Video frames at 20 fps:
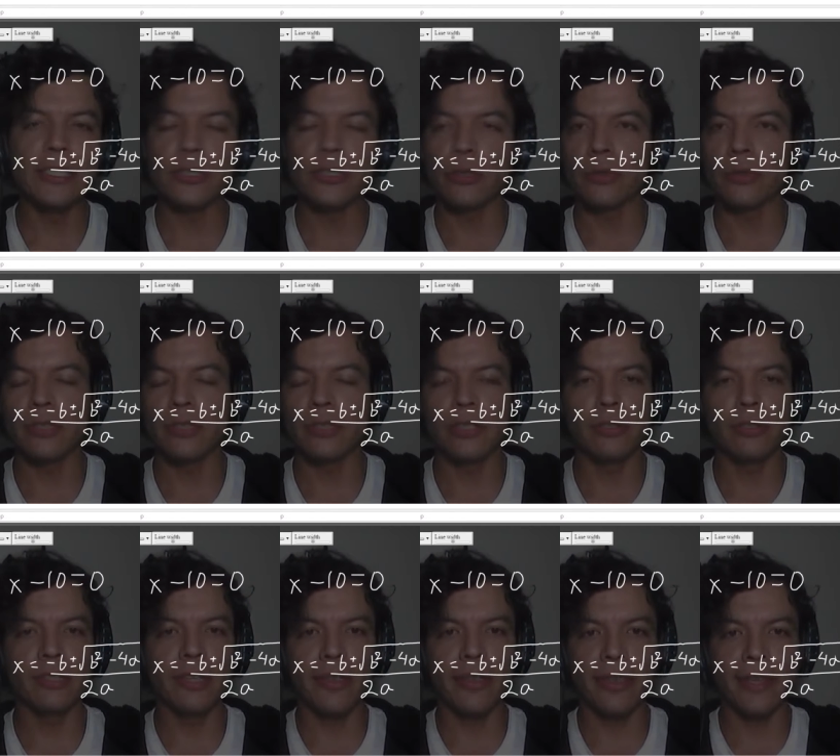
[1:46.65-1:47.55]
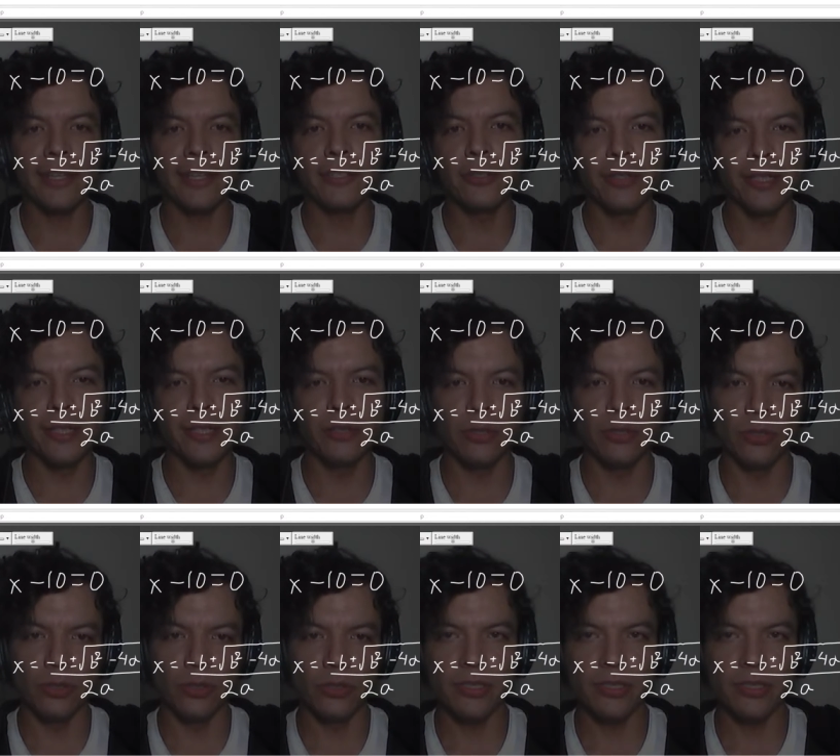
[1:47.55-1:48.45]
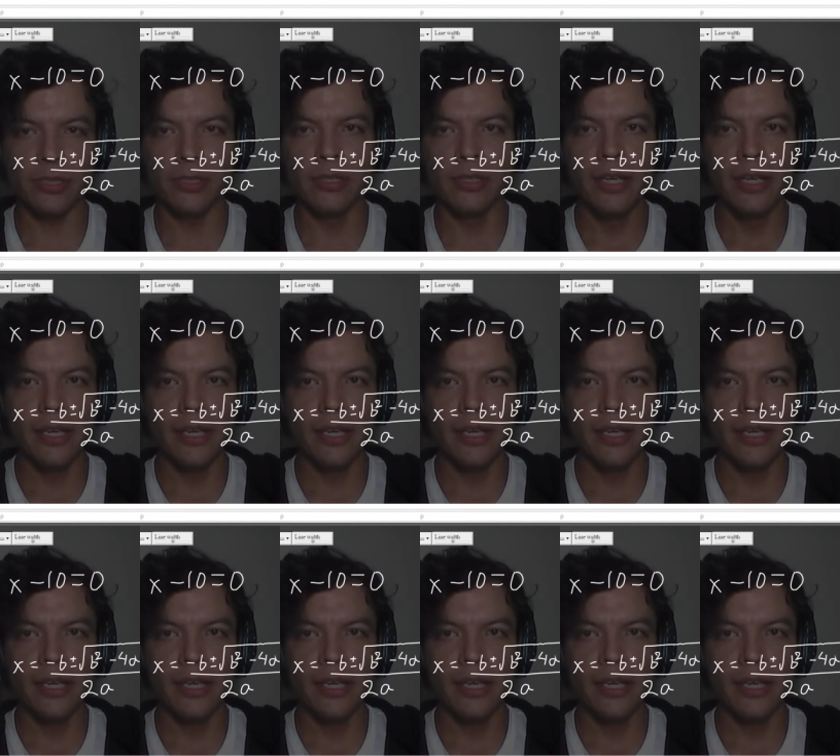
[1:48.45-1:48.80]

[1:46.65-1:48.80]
So the only thing you need to use it